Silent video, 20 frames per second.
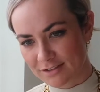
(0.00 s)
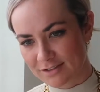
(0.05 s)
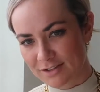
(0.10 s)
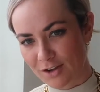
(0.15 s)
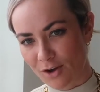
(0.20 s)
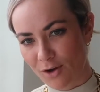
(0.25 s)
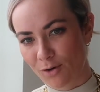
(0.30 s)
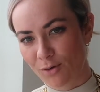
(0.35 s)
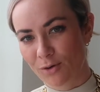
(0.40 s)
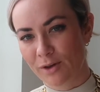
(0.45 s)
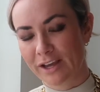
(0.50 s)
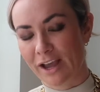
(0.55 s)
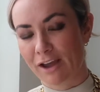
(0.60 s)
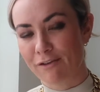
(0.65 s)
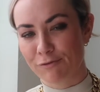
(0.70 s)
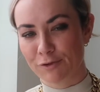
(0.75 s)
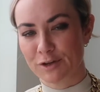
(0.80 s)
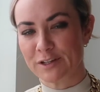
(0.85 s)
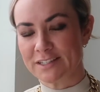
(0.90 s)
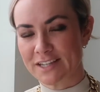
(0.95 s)
So like I
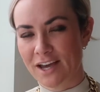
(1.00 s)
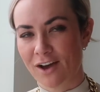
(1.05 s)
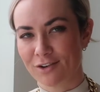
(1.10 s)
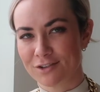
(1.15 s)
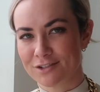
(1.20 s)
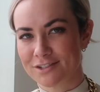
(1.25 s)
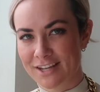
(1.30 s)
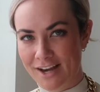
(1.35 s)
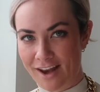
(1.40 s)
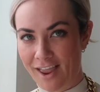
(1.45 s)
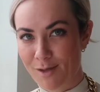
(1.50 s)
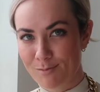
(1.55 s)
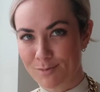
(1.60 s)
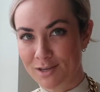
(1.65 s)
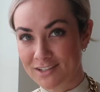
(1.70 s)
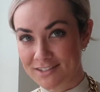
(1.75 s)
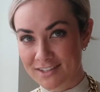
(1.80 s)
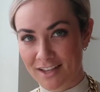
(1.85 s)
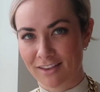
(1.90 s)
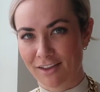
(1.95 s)
freaked out today
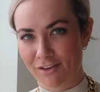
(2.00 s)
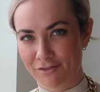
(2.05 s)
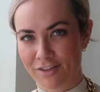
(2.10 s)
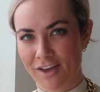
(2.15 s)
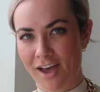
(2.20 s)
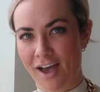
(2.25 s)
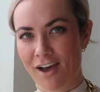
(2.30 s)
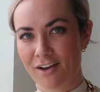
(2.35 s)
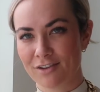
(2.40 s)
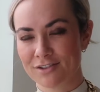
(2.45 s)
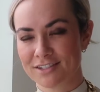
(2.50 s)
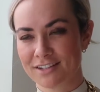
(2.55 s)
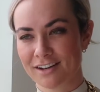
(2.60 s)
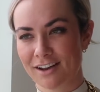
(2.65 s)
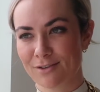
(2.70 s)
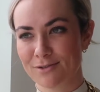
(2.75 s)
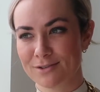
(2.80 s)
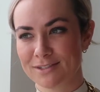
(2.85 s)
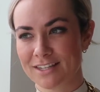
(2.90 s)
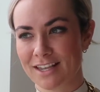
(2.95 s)
because I left the house and
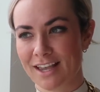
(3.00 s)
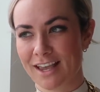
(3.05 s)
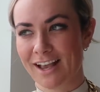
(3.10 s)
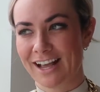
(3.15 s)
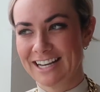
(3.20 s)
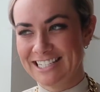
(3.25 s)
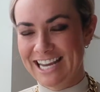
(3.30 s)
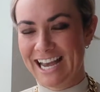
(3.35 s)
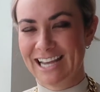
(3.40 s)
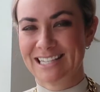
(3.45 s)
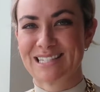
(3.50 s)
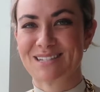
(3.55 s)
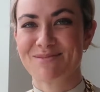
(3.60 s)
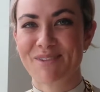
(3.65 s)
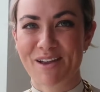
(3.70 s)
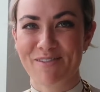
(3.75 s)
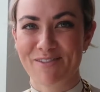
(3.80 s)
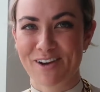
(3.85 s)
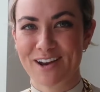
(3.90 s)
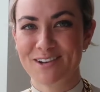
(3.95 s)
I was like, I texted
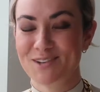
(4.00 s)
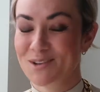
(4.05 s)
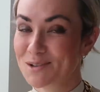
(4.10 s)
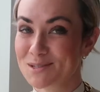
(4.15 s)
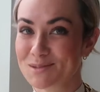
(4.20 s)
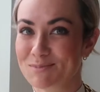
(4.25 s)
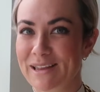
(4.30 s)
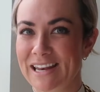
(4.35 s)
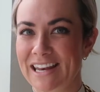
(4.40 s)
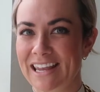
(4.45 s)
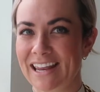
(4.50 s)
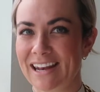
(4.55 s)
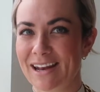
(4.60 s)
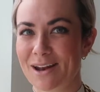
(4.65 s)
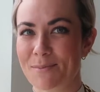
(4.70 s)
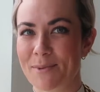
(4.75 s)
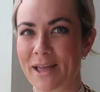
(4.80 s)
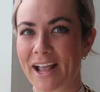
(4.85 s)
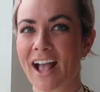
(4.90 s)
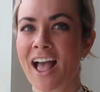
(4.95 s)
my friend who I was meeting and
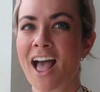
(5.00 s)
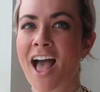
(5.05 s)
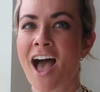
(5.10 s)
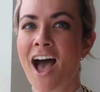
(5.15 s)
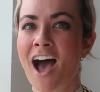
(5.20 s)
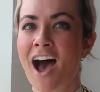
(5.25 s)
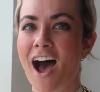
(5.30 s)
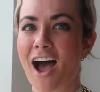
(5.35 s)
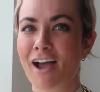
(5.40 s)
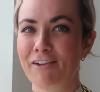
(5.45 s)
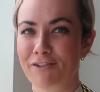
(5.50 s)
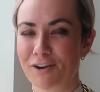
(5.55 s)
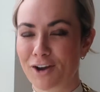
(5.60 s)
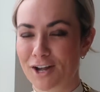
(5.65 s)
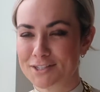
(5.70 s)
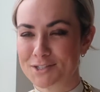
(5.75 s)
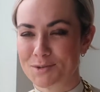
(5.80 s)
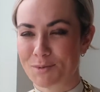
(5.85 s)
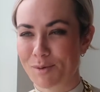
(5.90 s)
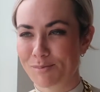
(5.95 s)
I'm like, I
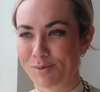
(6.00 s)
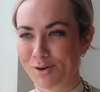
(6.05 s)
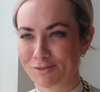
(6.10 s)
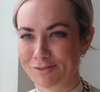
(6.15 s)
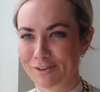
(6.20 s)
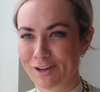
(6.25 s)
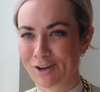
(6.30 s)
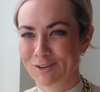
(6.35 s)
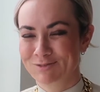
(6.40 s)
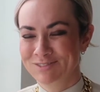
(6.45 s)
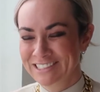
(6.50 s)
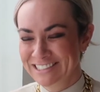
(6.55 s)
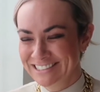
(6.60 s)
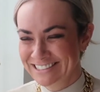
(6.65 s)
forgot to wear perfume.